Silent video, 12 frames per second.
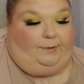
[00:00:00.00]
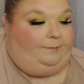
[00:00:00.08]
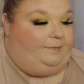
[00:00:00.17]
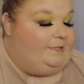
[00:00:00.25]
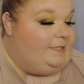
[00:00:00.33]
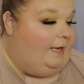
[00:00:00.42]

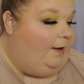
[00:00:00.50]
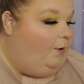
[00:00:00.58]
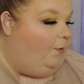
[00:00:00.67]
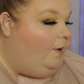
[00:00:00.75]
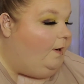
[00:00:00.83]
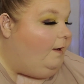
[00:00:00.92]
So,
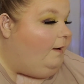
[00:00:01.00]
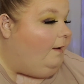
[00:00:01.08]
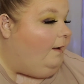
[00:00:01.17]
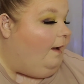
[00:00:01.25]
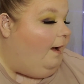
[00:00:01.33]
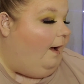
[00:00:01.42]

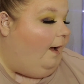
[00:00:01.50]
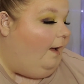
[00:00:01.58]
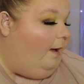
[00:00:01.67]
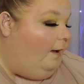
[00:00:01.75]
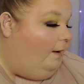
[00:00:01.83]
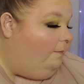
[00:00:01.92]

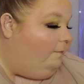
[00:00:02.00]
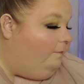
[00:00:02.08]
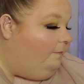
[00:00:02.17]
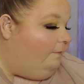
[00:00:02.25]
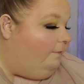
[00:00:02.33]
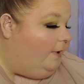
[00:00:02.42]

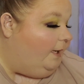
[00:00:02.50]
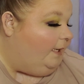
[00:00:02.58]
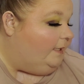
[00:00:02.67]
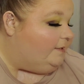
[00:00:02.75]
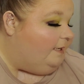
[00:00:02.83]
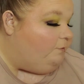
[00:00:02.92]
I guess I
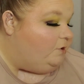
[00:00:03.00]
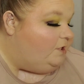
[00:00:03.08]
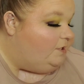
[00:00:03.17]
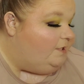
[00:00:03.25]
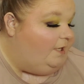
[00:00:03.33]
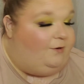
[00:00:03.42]
will just see
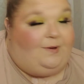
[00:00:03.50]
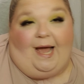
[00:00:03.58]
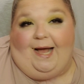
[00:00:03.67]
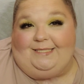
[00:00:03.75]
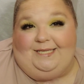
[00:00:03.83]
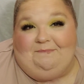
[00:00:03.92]
you guys
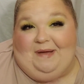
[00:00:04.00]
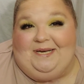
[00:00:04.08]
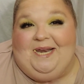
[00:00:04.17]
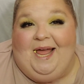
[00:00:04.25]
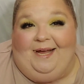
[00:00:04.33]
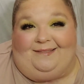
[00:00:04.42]
in my
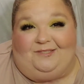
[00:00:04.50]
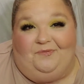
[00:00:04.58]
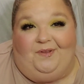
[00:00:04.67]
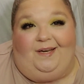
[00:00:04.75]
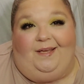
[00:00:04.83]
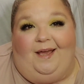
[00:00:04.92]
next
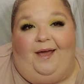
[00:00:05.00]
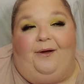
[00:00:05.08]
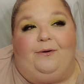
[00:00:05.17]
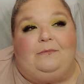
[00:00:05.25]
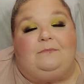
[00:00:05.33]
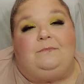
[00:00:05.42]
video.
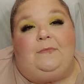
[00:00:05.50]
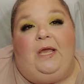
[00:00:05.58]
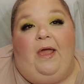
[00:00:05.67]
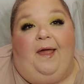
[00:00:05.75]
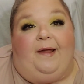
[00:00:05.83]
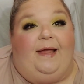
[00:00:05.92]

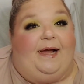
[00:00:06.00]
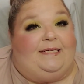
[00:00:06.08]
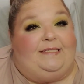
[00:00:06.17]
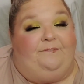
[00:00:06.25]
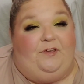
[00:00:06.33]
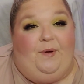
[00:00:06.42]
Guys, if
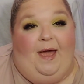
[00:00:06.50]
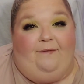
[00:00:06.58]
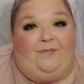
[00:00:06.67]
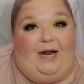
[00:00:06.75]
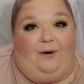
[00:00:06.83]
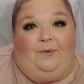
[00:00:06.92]
you haven't
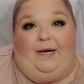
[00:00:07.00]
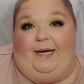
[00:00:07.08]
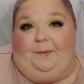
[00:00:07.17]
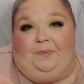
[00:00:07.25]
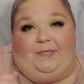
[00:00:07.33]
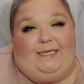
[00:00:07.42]
already,
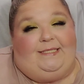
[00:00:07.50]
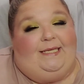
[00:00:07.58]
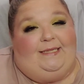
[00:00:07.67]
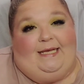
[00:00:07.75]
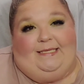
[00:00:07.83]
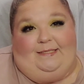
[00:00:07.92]
please hit
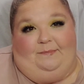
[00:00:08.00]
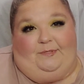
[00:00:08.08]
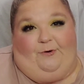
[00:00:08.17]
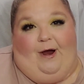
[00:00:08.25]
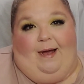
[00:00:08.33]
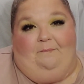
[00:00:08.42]
that
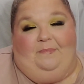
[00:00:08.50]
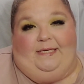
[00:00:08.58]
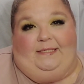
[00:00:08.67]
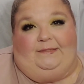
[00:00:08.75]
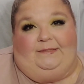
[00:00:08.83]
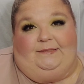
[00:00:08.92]
subscribe
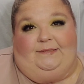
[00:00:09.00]
button.